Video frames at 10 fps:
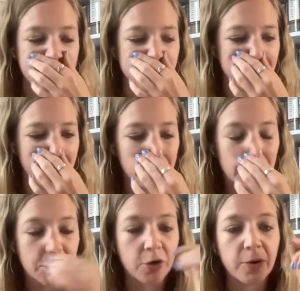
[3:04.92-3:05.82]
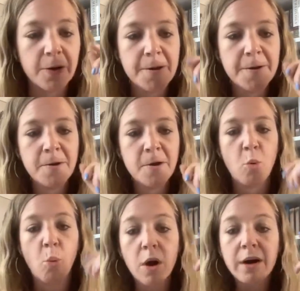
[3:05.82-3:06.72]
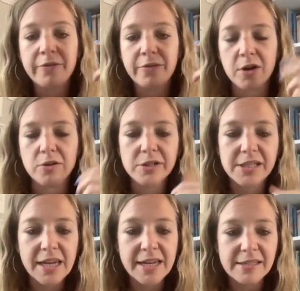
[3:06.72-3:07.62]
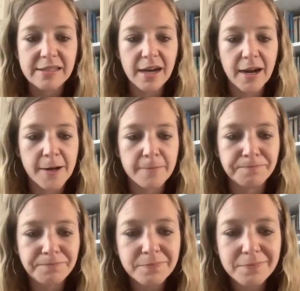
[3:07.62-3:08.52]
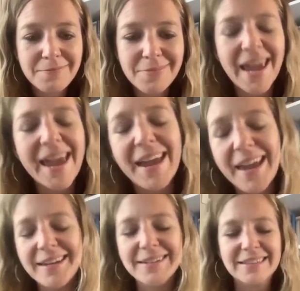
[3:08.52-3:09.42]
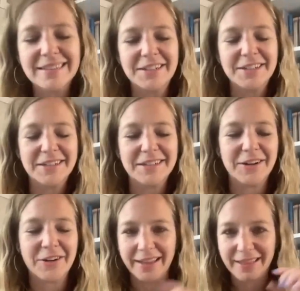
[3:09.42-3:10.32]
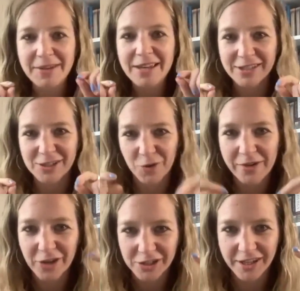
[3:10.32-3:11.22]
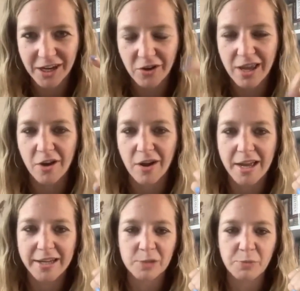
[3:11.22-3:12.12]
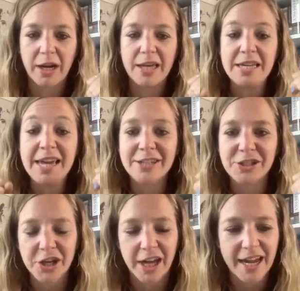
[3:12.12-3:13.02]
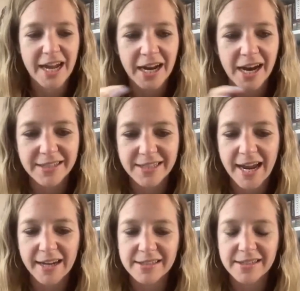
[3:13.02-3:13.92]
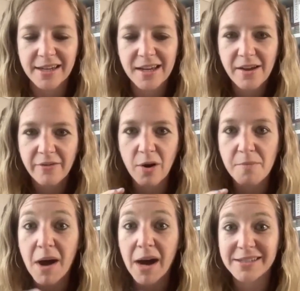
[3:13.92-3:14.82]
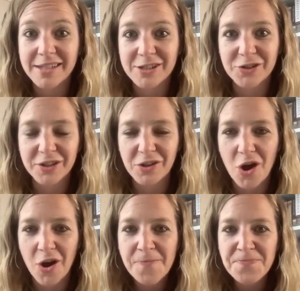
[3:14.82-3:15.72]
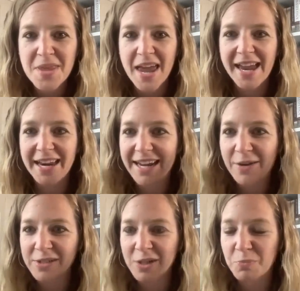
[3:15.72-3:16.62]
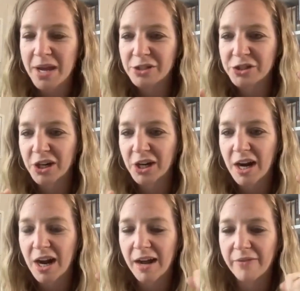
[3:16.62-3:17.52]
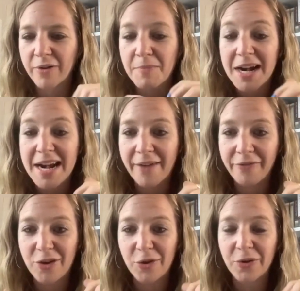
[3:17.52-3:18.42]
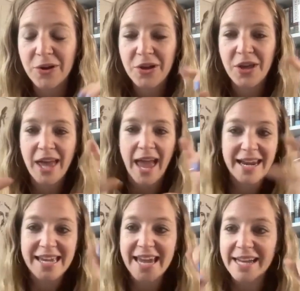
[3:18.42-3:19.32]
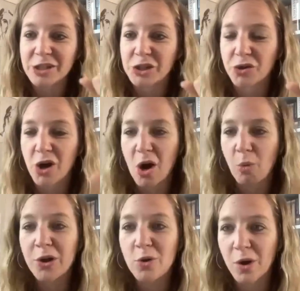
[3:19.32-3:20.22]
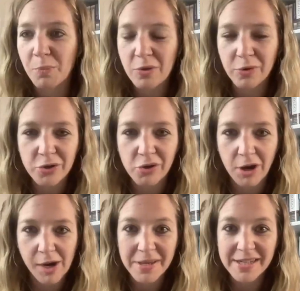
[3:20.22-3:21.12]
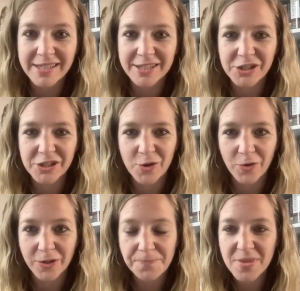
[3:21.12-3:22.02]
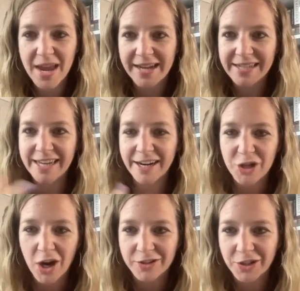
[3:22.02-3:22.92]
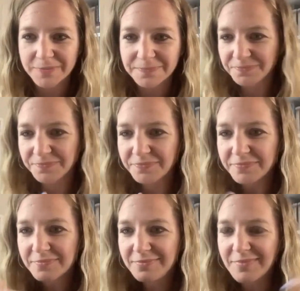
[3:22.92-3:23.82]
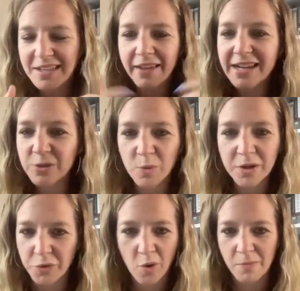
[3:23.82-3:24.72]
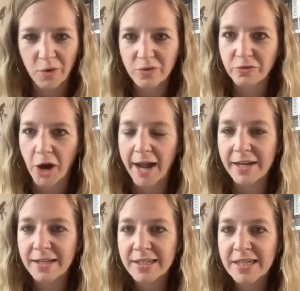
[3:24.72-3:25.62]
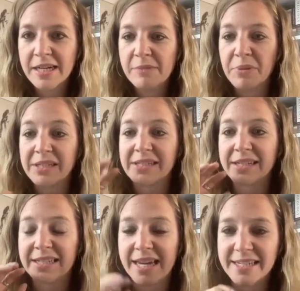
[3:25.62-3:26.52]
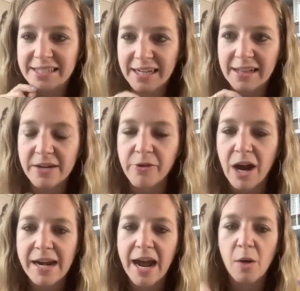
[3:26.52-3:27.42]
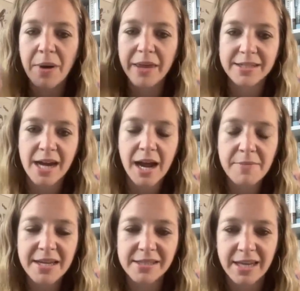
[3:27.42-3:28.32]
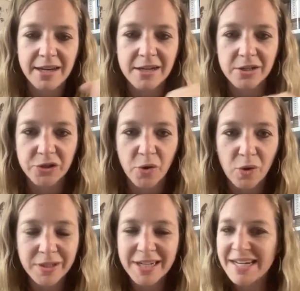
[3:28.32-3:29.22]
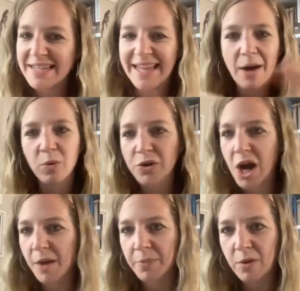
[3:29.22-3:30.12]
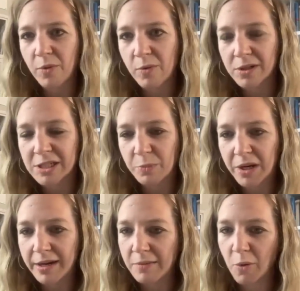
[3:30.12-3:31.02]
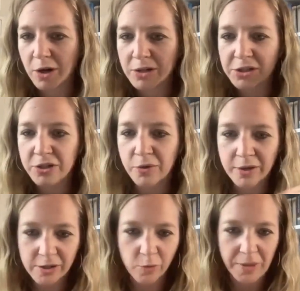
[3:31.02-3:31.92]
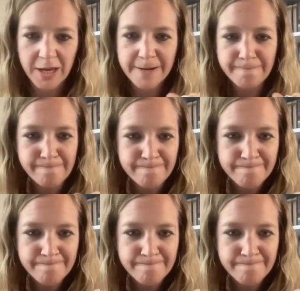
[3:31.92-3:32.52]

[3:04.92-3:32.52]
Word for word: is the same so one of those is um and, and uh, oh, okay let me give a story first and then I'll, I'll explain it yesterday i got a text from my sister-in-law and it was a picture uh, from my nephew and he had to draw, What do you want to be when you grow up? He's six years old. And he said, A doctor. Now that's real normal, right? But statistically, right now, by the time he's 10 years old, that will not be what he wants to be anymore. Do you know what it'll be?